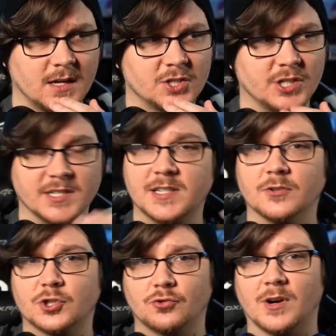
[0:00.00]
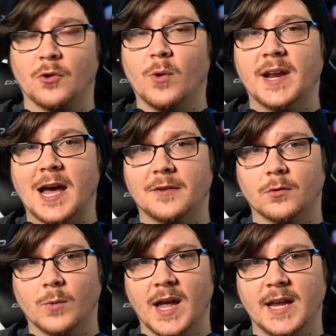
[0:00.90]
She's still going out of
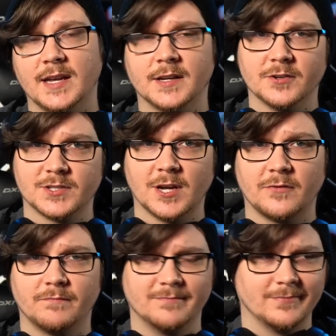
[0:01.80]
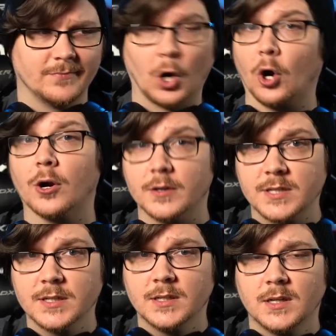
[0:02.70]
her way, getting herself hurt,